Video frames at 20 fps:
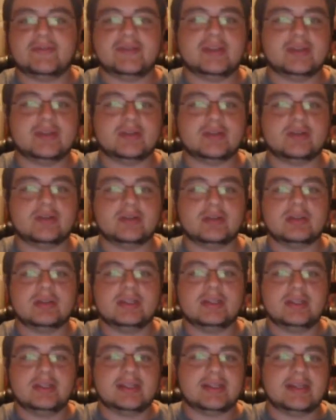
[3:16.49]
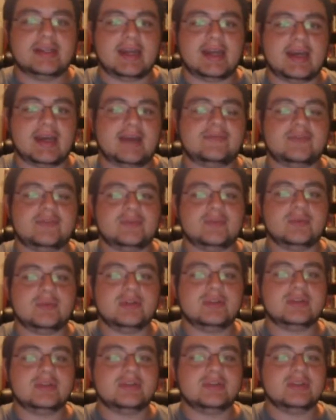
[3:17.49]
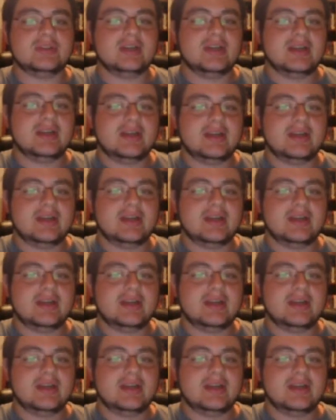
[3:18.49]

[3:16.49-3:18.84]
feel in afterwards.